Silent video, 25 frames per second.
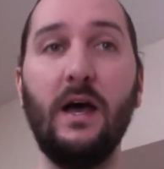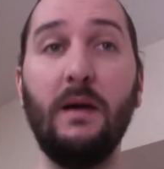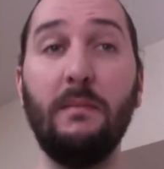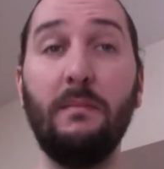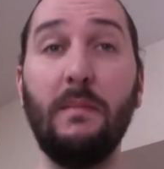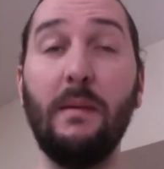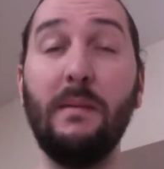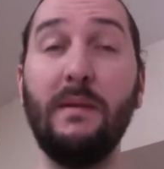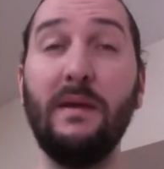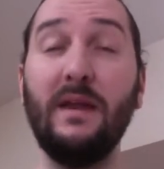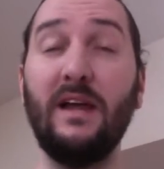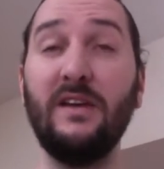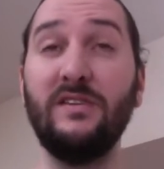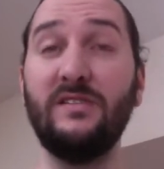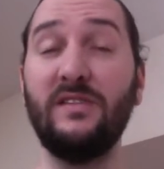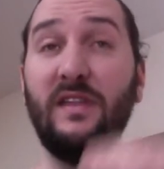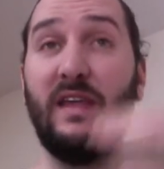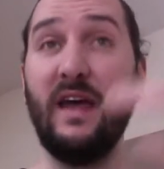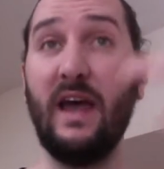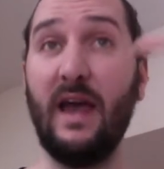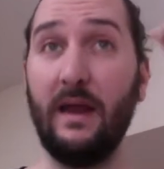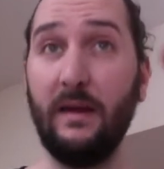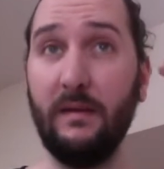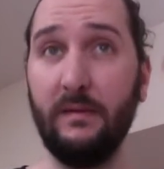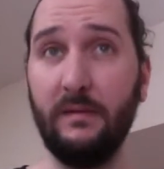Maybe not to
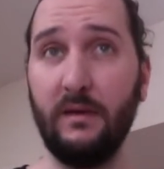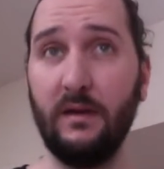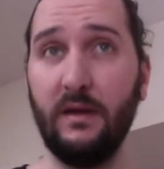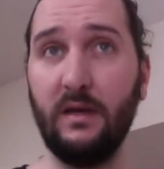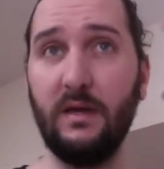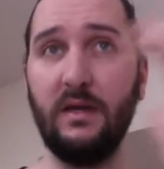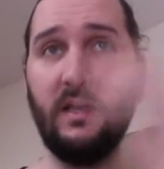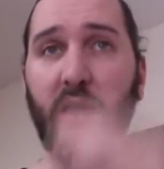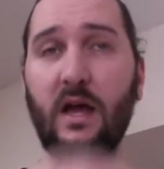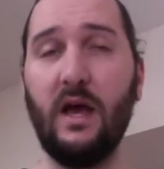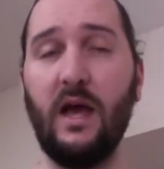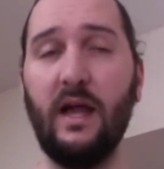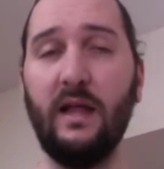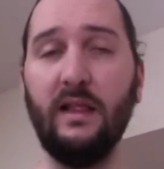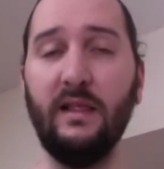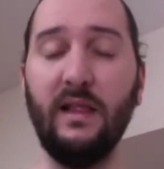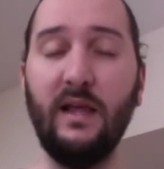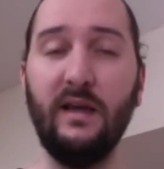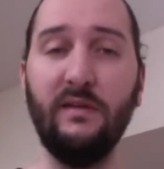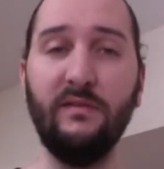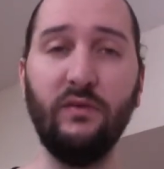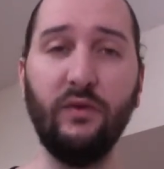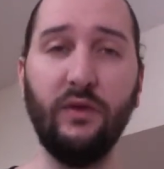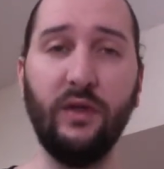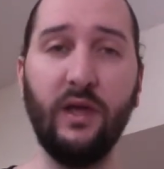that high
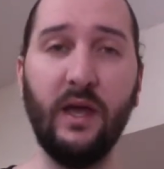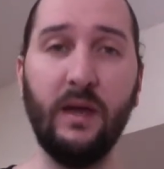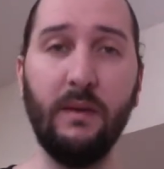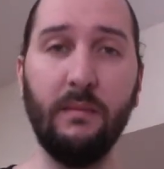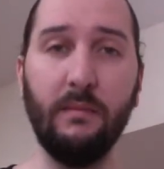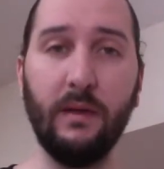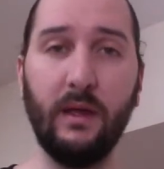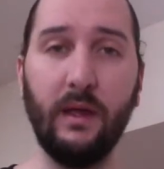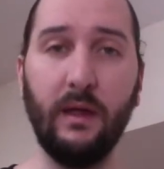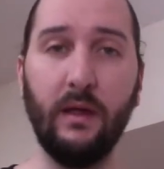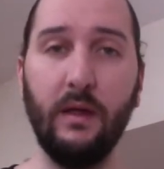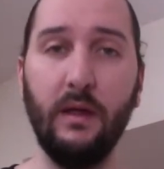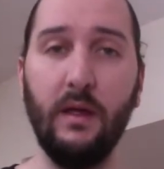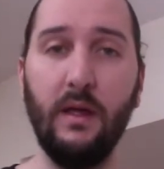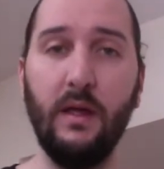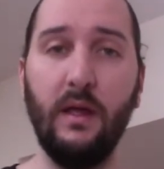level yet, but